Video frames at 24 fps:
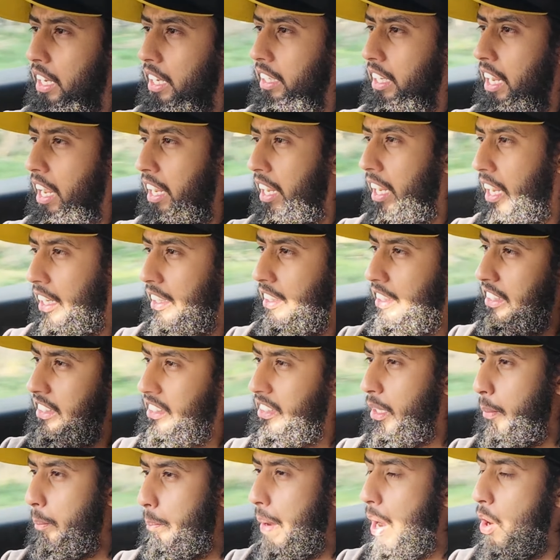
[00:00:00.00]
a
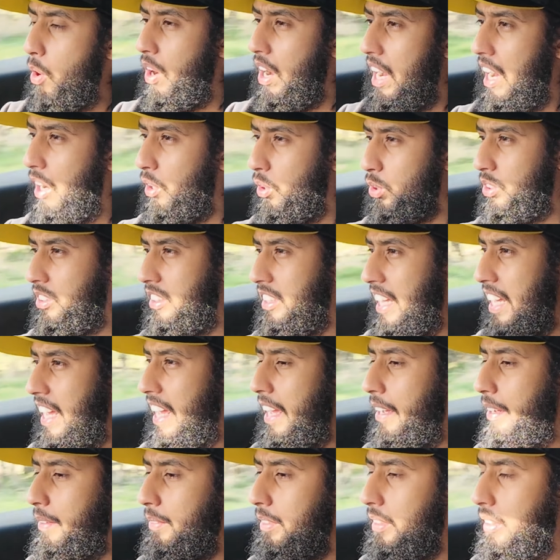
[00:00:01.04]
decent powerhouse
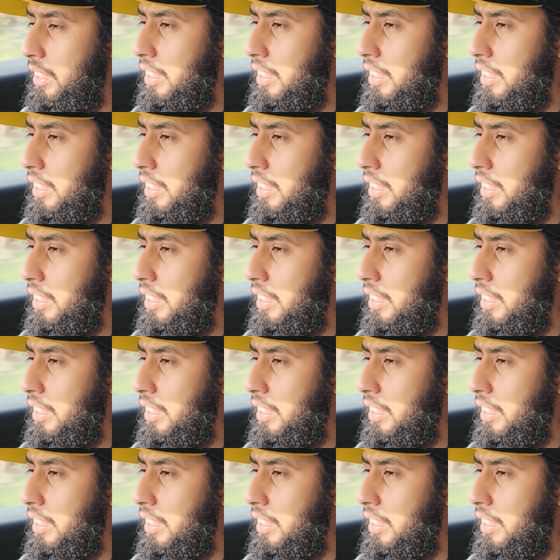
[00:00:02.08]
there.